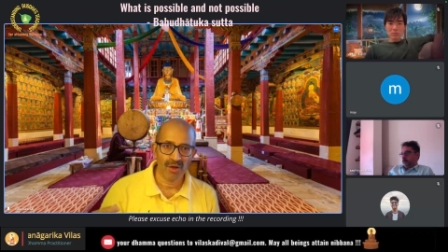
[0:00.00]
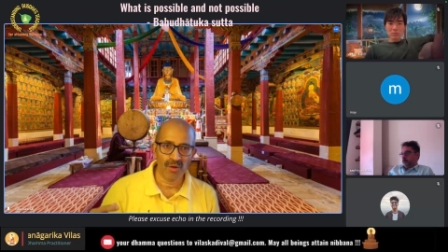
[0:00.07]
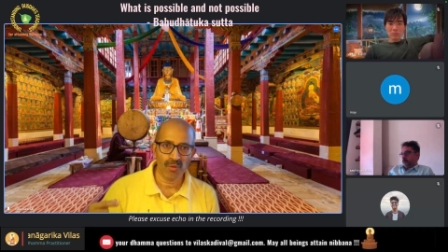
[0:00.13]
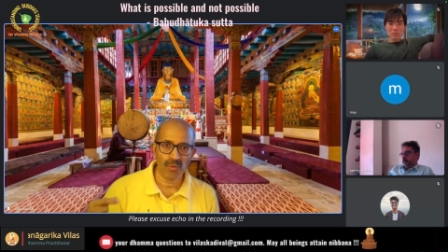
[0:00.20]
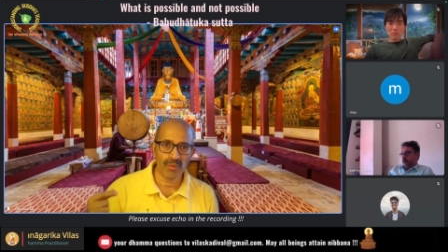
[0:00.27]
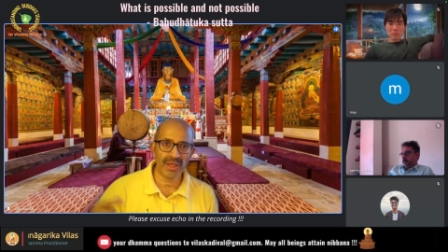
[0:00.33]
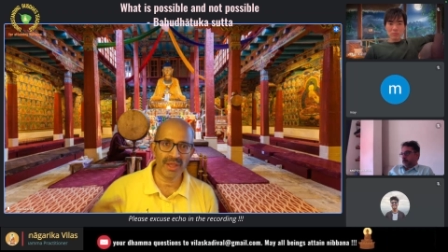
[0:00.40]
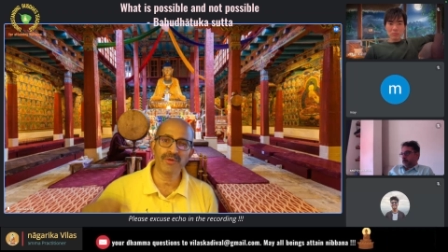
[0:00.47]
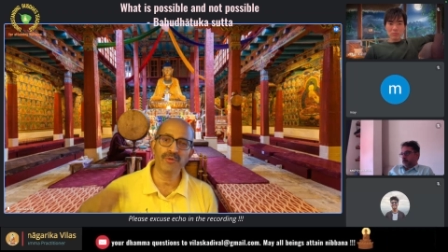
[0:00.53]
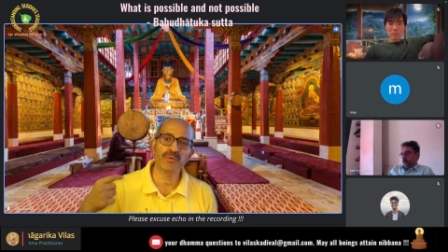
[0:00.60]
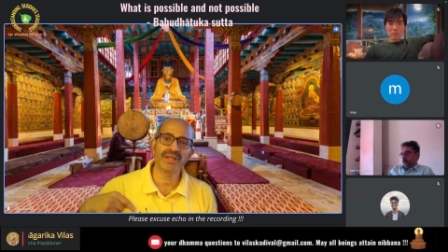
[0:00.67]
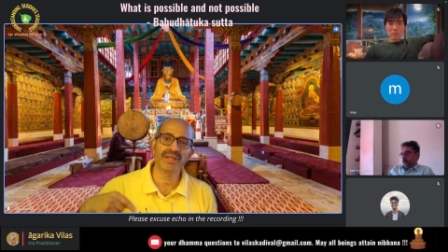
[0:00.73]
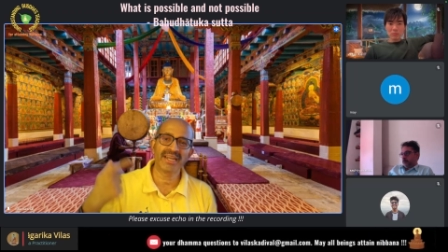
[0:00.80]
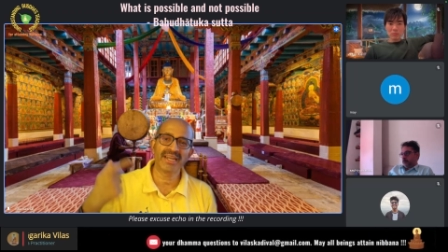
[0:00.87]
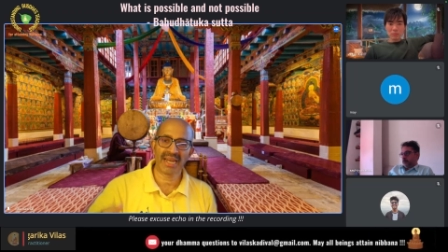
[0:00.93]
Where
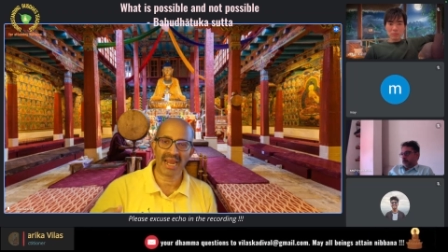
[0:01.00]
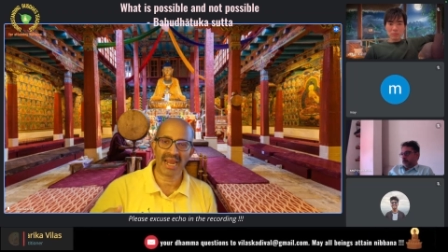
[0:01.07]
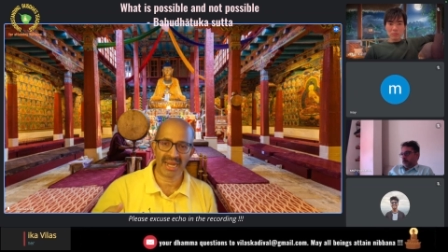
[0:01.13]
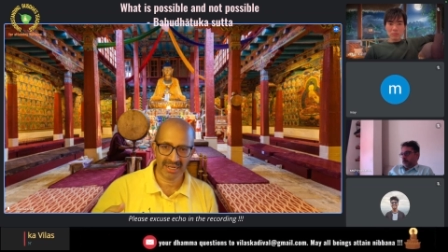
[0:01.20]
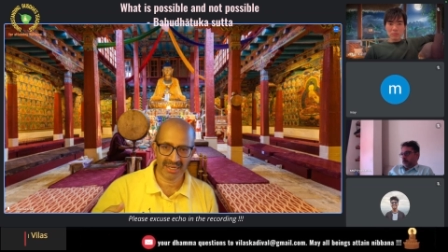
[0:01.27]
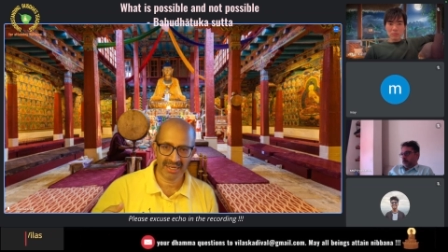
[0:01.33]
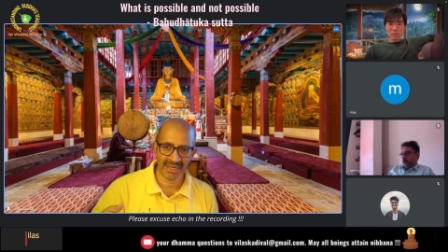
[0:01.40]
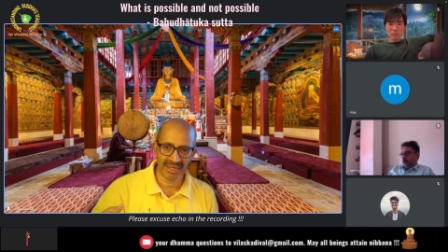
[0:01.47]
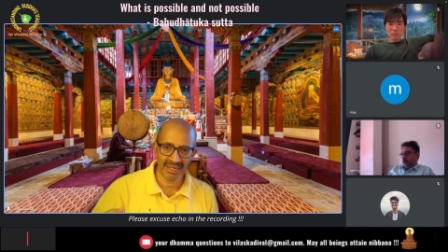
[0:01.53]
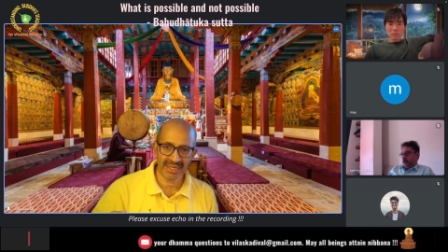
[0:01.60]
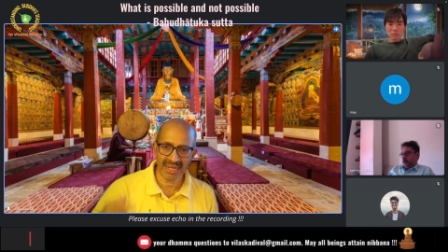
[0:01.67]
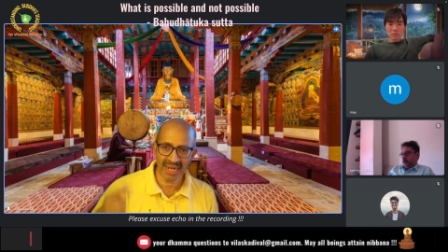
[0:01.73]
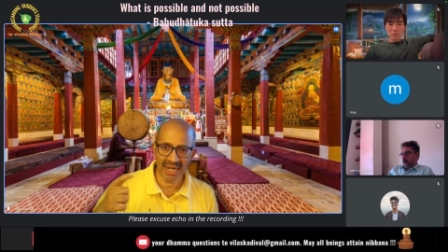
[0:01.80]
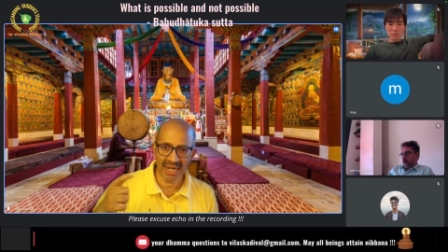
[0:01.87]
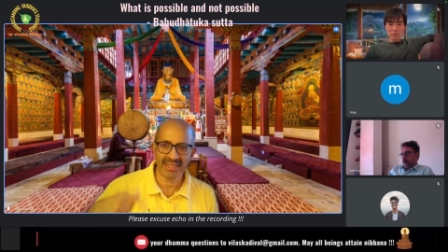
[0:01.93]
would it land? It
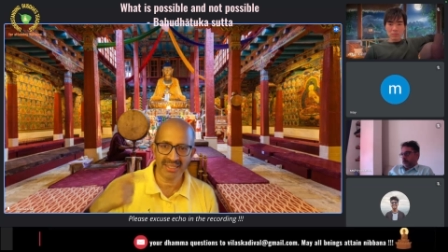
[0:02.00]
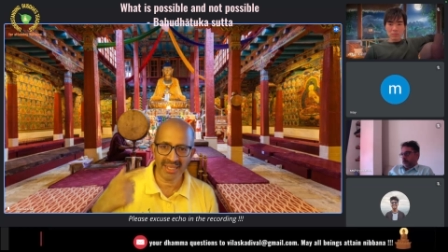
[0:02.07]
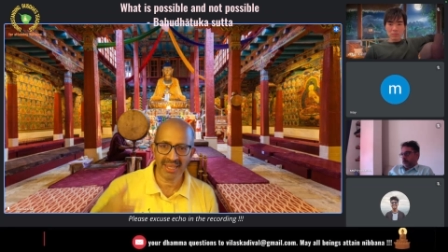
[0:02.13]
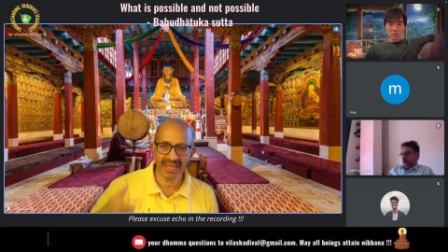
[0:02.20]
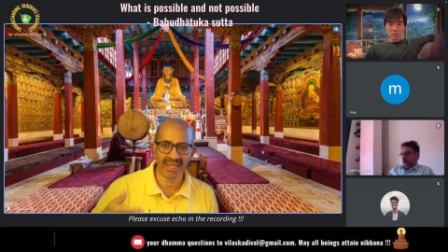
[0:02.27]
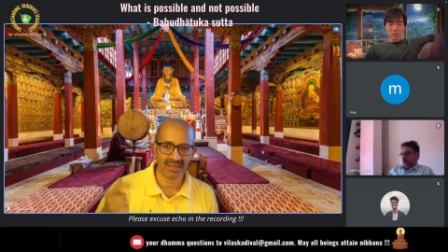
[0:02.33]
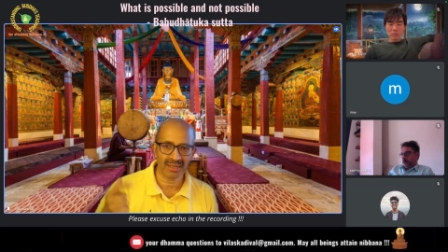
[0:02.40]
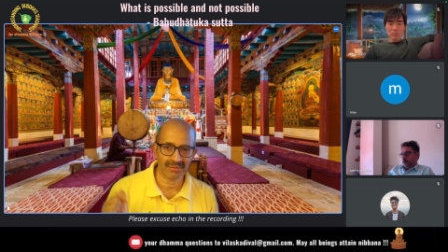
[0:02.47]
land in the hell.